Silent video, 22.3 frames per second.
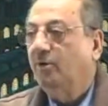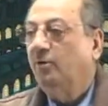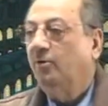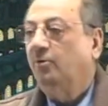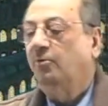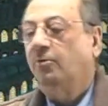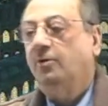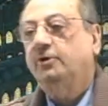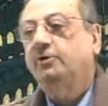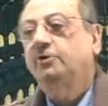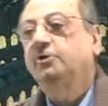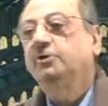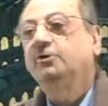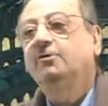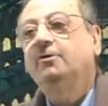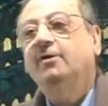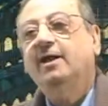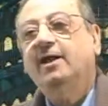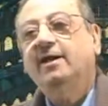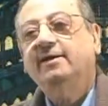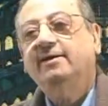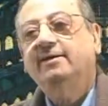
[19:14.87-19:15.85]
What do you
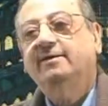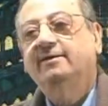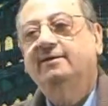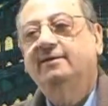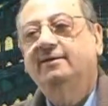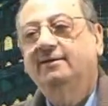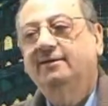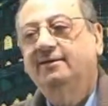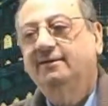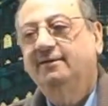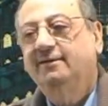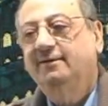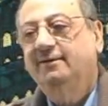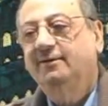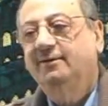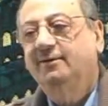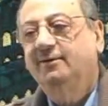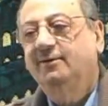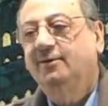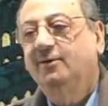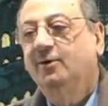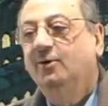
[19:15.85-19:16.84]
like?
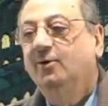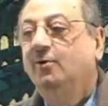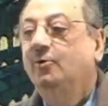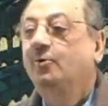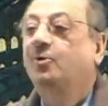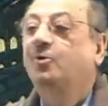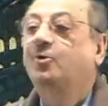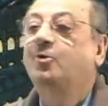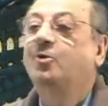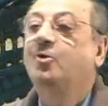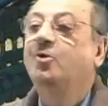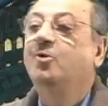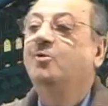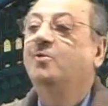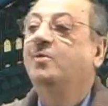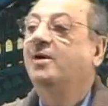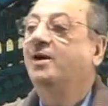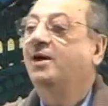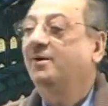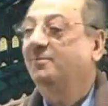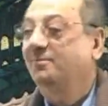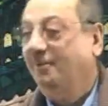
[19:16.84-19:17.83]

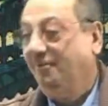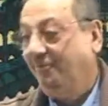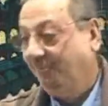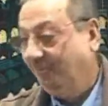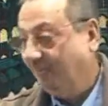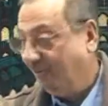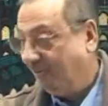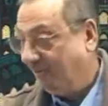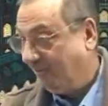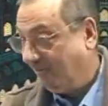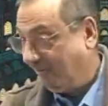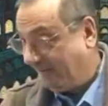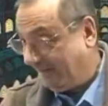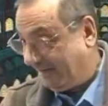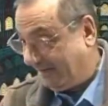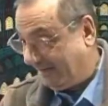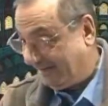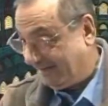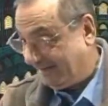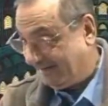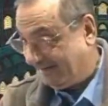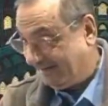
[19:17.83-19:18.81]
Rukuba, mafulun
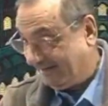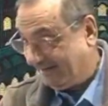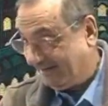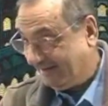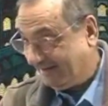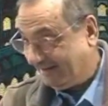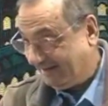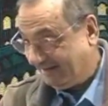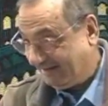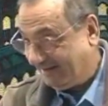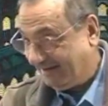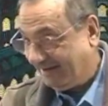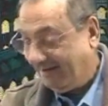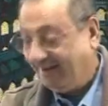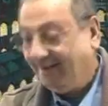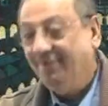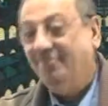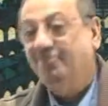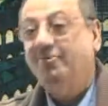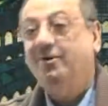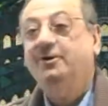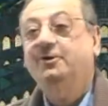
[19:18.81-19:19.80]
bihi.
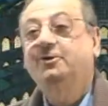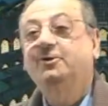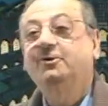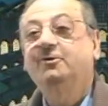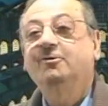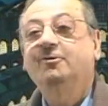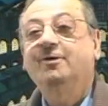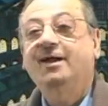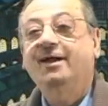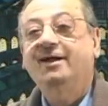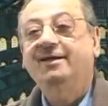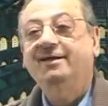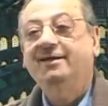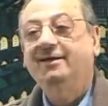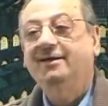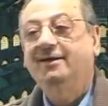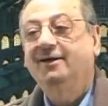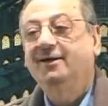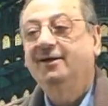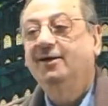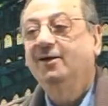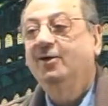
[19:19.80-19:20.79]
What do you like?
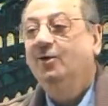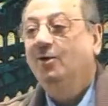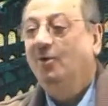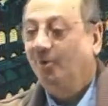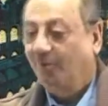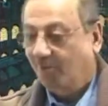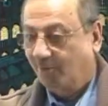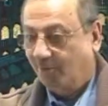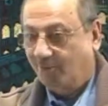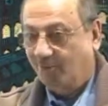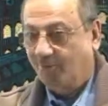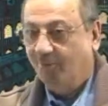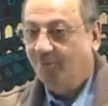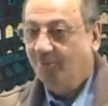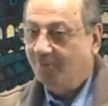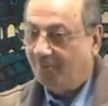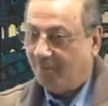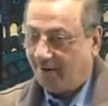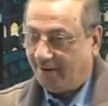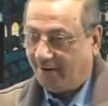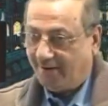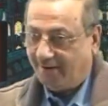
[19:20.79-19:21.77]

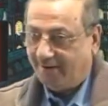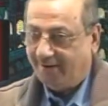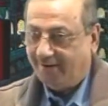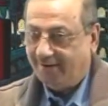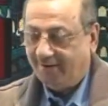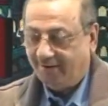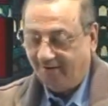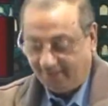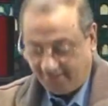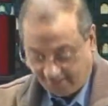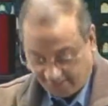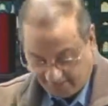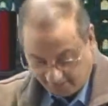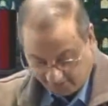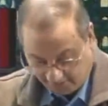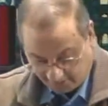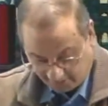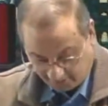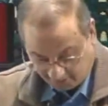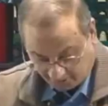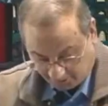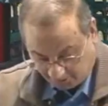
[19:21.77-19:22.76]
Rukuba.
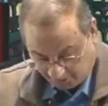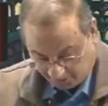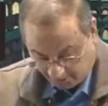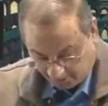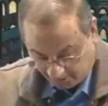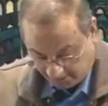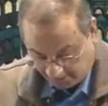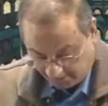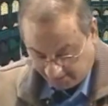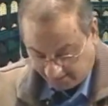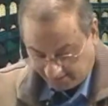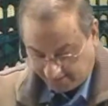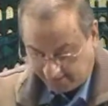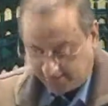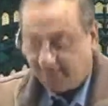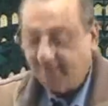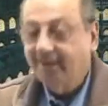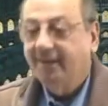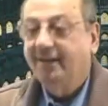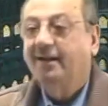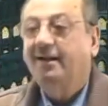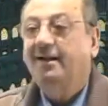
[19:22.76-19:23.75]
Rukubal
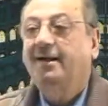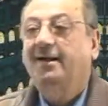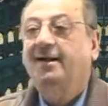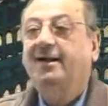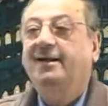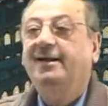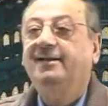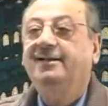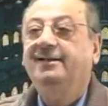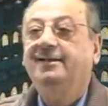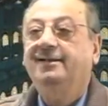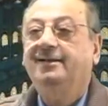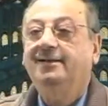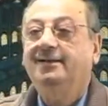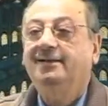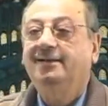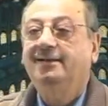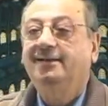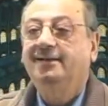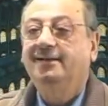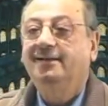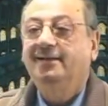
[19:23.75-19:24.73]
khayli.
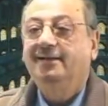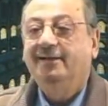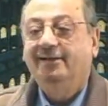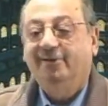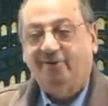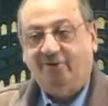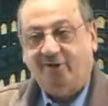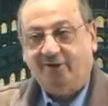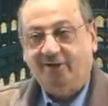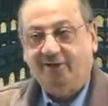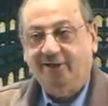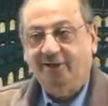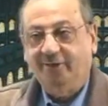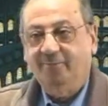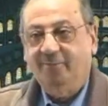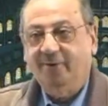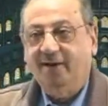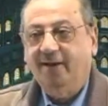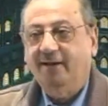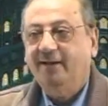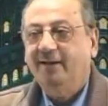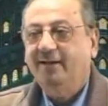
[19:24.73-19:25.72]

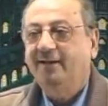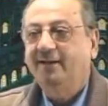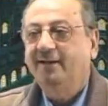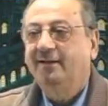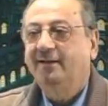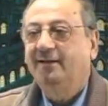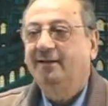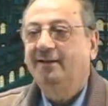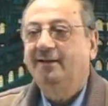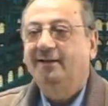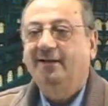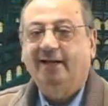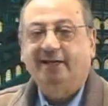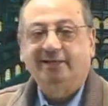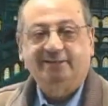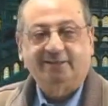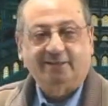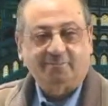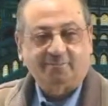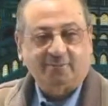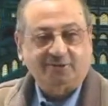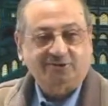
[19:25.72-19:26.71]
Rakiba, and
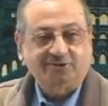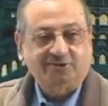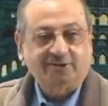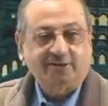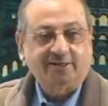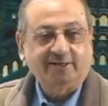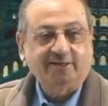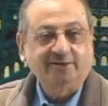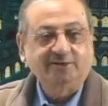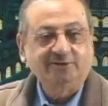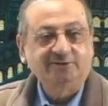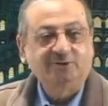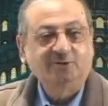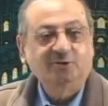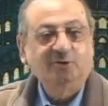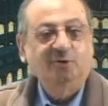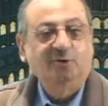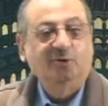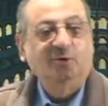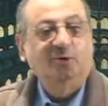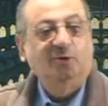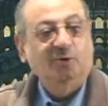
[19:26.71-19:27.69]
the master is
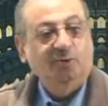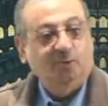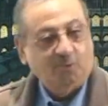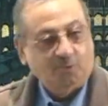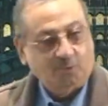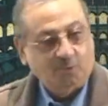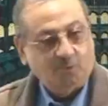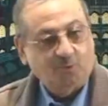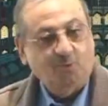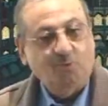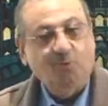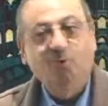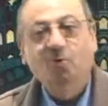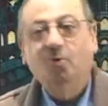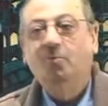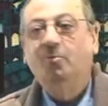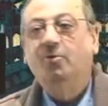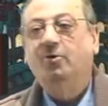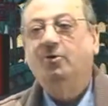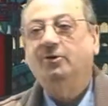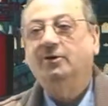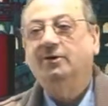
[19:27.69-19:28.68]

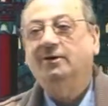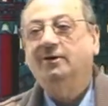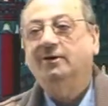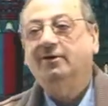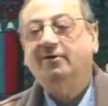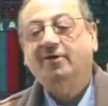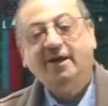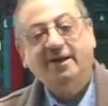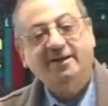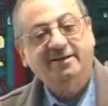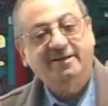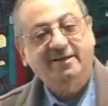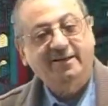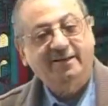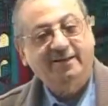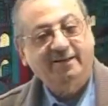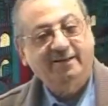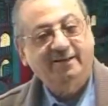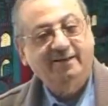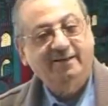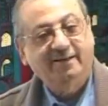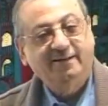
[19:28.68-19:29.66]
rukubun,
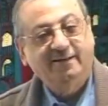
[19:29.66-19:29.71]
riding.